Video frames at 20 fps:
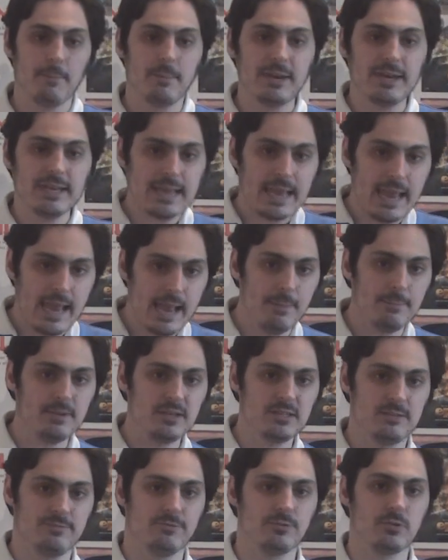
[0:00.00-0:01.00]
but it can be
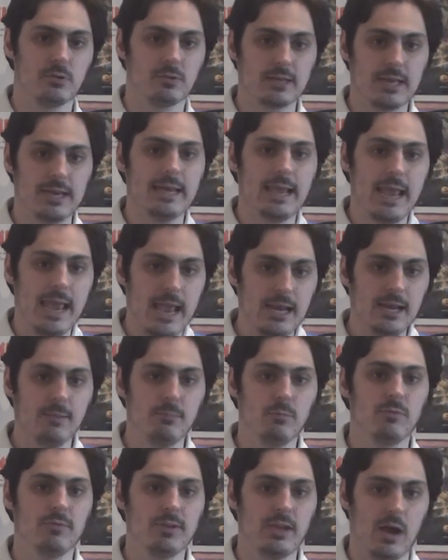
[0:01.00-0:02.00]
difficult getting any
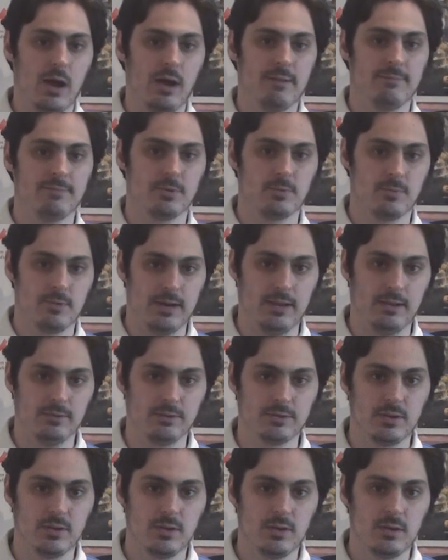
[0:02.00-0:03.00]
movie off the
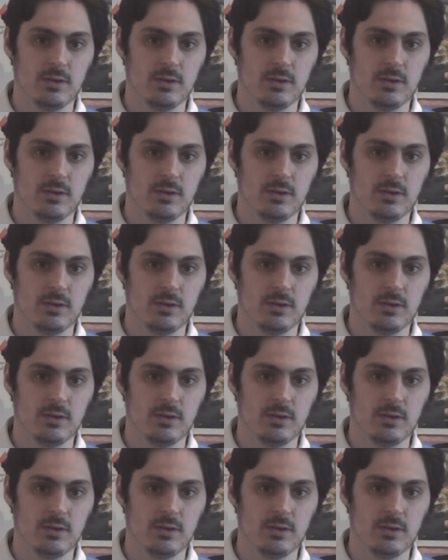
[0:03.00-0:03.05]
ground.